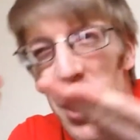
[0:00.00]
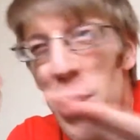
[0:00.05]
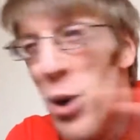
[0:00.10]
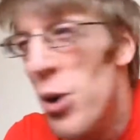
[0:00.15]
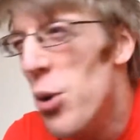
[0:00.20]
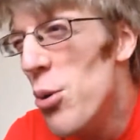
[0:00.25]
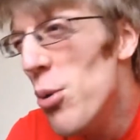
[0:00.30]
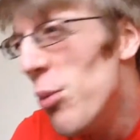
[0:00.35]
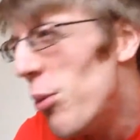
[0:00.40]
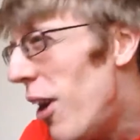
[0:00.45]

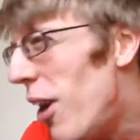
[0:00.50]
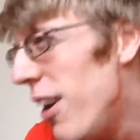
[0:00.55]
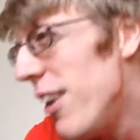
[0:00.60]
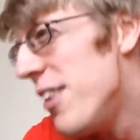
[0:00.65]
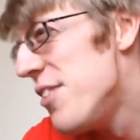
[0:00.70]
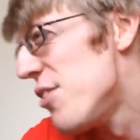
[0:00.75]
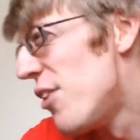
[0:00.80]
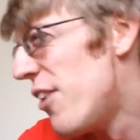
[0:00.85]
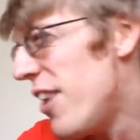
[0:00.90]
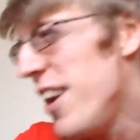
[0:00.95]
Who?
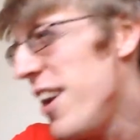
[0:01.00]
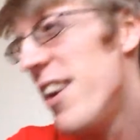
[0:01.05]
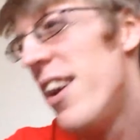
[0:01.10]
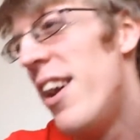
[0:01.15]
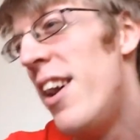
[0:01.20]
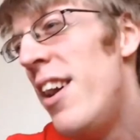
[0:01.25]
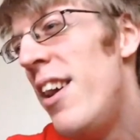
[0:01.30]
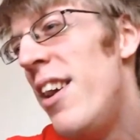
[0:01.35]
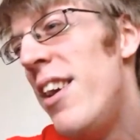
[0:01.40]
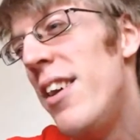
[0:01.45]
What? Sorry?
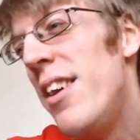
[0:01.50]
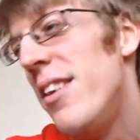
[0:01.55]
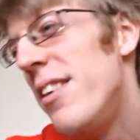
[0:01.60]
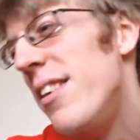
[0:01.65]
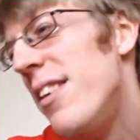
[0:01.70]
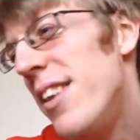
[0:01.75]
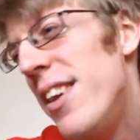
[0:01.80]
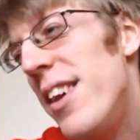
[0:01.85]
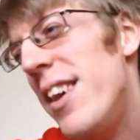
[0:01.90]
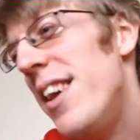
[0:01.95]

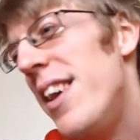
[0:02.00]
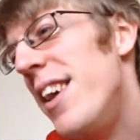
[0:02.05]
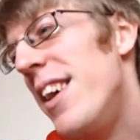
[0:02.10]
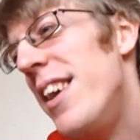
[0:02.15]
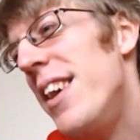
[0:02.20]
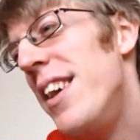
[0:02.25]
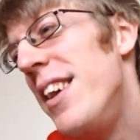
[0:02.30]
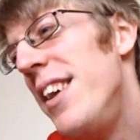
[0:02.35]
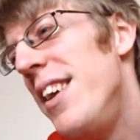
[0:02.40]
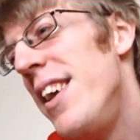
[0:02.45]

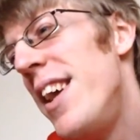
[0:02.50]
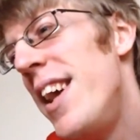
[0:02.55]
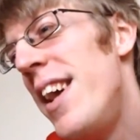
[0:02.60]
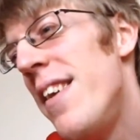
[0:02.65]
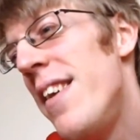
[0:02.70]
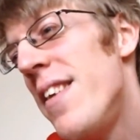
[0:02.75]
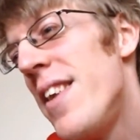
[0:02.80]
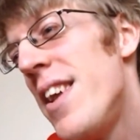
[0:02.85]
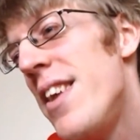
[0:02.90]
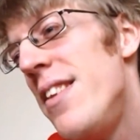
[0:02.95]

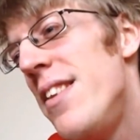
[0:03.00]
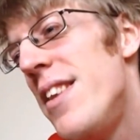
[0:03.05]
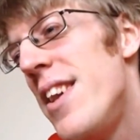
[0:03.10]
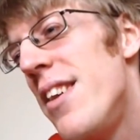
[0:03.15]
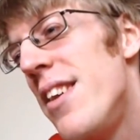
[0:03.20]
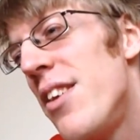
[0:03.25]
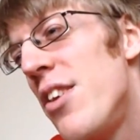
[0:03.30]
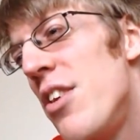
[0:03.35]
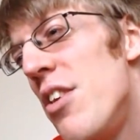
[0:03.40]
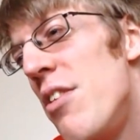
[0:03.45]
Yeah,
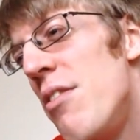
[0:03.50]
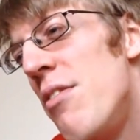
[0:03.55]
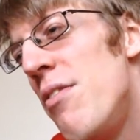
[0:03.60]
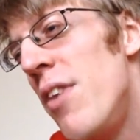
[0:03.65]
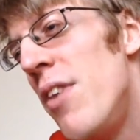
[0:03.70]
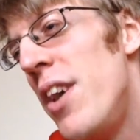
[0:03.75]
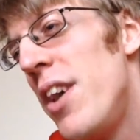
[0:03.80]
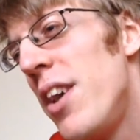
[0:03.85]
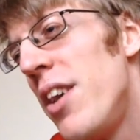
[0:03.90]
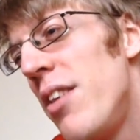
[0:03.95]
they could have,
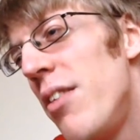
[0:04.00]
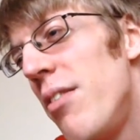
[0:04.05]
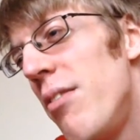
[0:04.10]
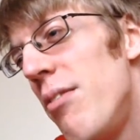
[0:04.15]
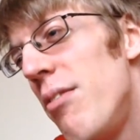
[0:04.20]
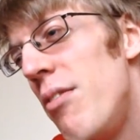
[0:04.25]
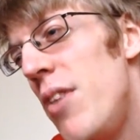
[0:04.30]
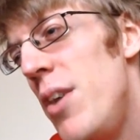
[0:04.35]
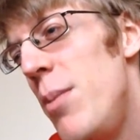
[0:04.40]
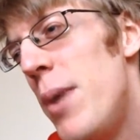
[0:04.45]
like,
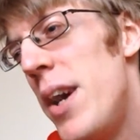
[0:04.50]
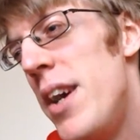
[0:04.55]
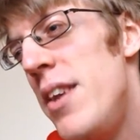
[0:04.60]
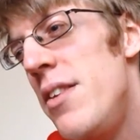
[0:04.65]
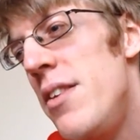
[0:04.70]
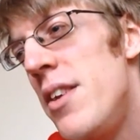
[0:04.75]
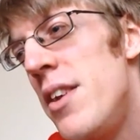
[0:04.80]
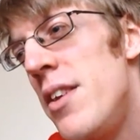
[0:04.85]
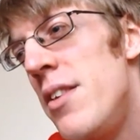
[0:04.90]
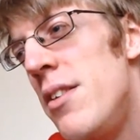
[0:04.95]

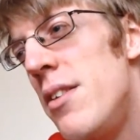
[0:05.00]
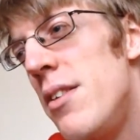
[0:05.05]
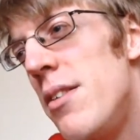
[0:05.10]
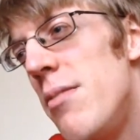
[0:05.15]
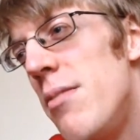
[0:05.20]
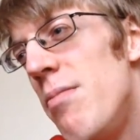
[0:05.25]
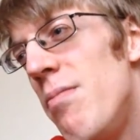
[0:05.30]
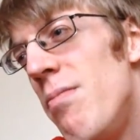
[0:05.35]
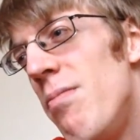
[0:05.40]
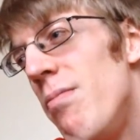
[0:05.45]
repainted
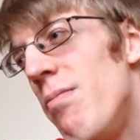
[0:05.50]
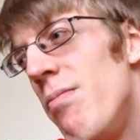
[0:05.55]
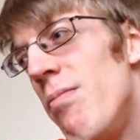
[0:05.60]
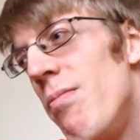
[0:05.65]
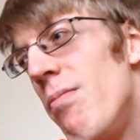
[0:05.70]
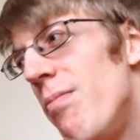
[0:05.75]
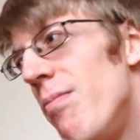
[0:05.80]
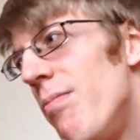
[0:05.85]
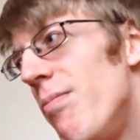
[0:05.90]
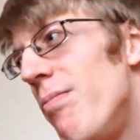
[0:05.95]

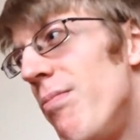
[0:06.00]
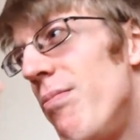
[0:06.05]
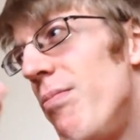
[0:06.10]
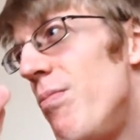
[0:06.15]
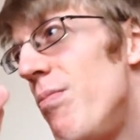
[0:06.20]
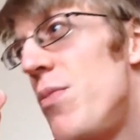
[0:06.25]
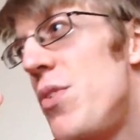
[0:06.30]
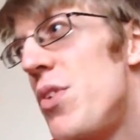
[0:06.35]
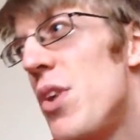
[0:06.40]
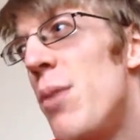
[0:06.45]

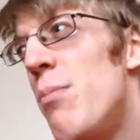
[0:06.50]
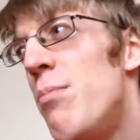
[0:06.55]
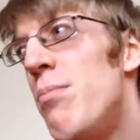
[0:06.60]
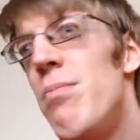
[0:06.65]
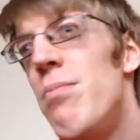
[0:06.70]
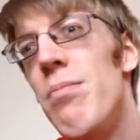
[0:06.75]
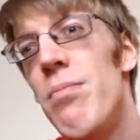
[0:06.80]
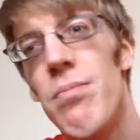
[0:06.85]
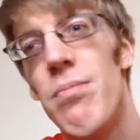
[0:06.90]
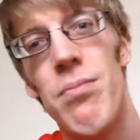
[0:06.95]

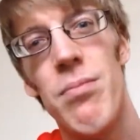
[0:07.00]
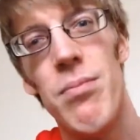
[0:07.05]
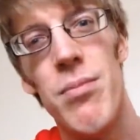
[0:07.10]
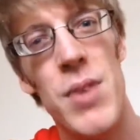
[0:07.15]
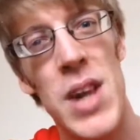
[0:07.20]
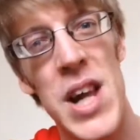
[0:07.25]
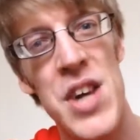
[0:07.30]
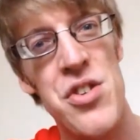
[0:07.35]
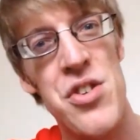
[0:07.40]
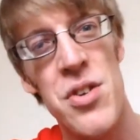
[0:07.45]
some
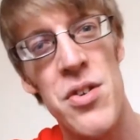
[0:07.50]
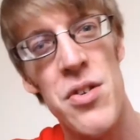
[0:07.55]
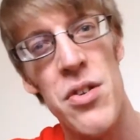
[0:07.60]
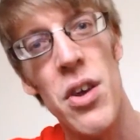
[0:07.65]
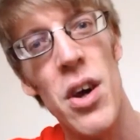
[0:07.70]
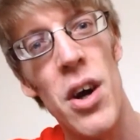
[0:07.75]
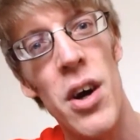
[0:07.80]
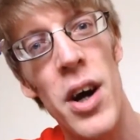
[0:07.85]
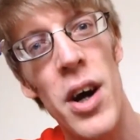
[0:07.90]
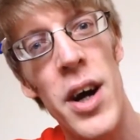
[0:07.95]
Legends
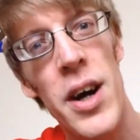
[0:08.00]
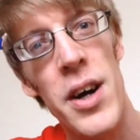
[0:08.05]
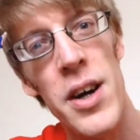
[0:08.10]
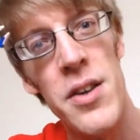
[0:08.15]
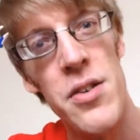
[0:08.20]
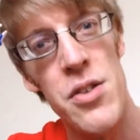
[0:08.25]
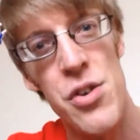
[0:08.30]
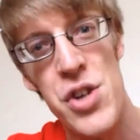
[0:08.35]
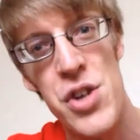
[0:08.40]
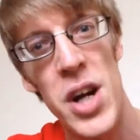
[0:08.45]
guy
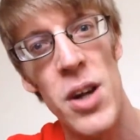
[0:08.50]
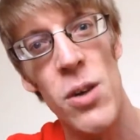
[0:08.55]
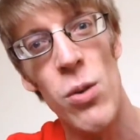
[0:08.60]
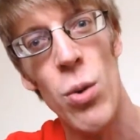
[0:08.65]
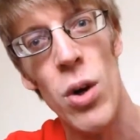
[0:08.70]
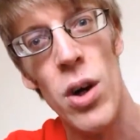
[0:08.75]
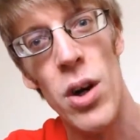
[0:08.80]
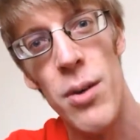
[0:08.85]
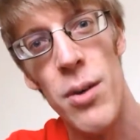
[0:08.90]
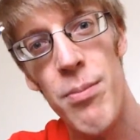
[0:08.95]
into
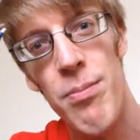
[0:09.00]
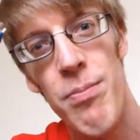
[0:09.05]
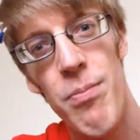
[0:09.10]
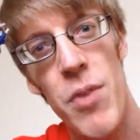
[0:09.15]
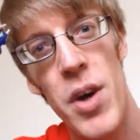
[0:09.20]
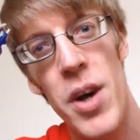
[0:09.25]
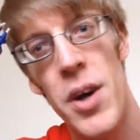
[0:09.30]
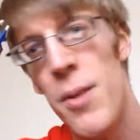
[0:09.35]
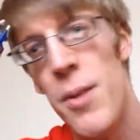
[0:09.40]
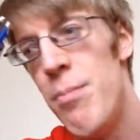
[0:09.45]
Jalgwar
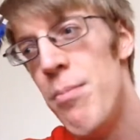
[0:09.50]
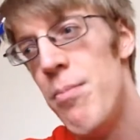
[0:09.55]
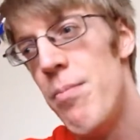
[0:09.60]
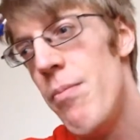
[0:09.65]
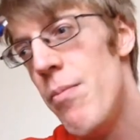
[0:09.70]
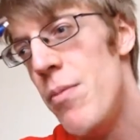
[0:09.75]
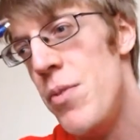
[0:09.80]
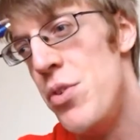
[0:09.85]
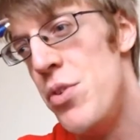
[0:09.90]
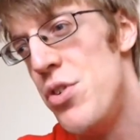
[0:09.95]
and
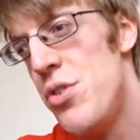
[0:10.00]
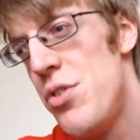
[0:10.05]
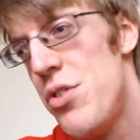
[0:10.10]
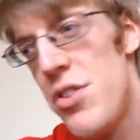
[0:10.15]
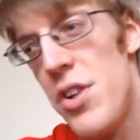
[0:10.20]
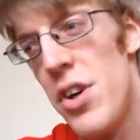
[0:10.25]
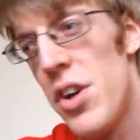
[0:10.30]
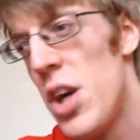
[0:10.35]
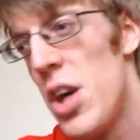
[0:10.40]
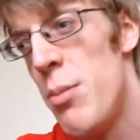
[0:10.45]
just
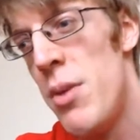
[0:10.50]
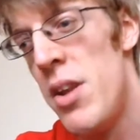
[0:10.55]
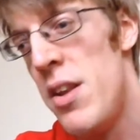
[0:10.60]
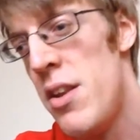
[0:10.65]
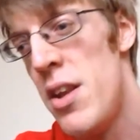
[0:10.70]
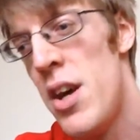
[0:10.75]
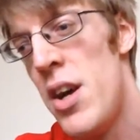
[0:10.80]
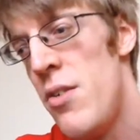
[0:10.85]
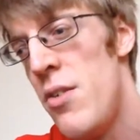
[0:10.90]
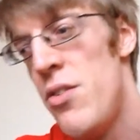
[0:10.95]
stuck him
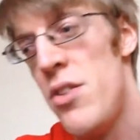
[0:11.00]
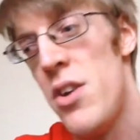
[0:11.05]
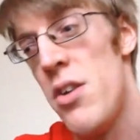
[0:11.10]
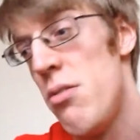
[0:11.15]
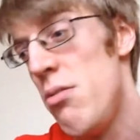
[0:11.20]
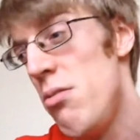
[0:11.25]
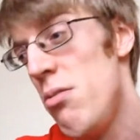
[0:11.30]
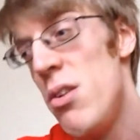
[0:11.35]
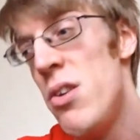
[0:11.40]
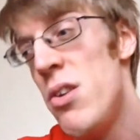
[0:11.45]
in there and said,